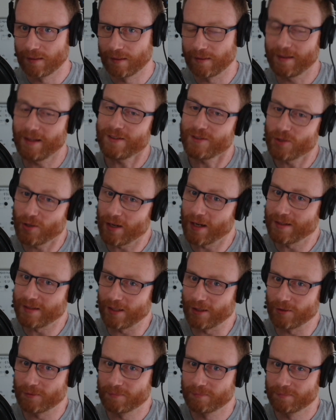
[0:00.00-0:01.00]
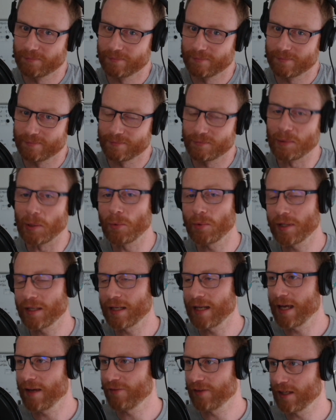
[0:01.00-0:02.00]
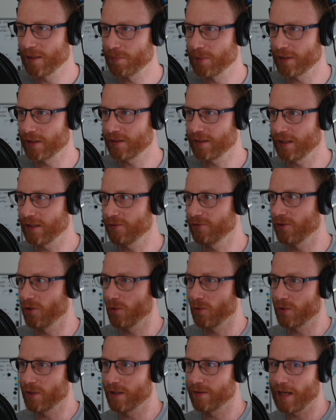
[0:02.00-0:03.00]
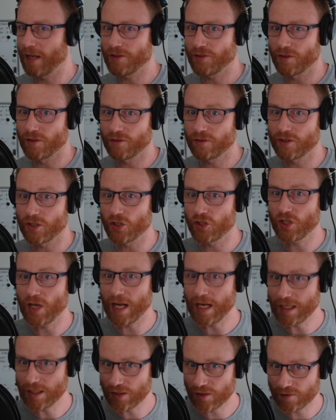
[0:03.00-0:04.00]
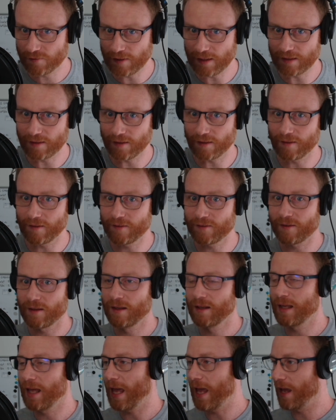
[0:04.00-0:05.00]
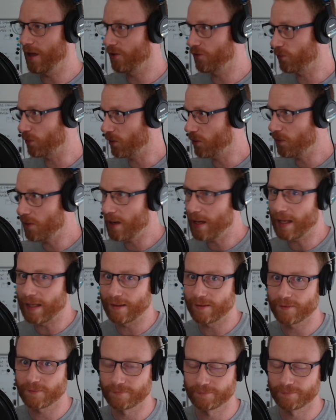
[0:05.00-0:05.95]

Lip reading: That's not ideal. We want to have the ability for organizations to change vendors as required.